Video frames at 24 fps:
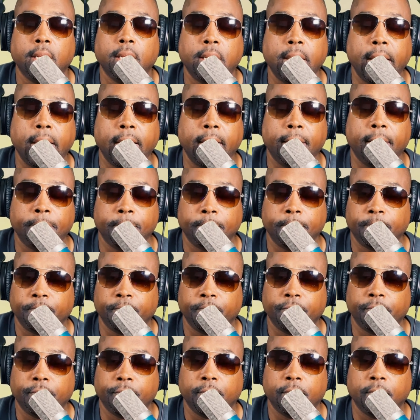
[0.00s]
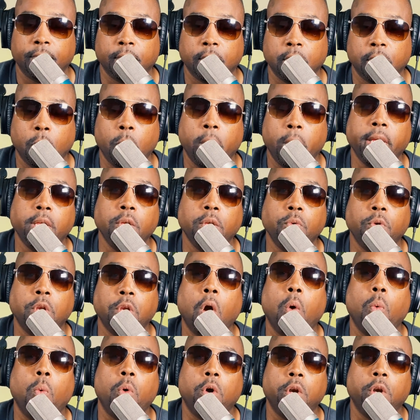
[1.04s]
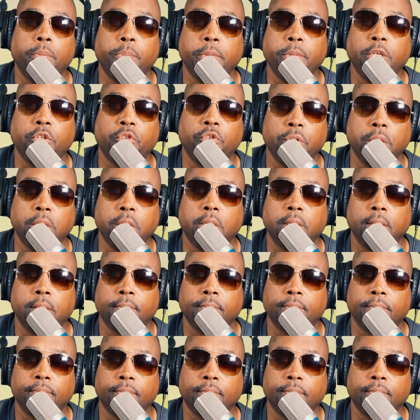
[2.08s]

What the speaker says: that the way you don't want to be treated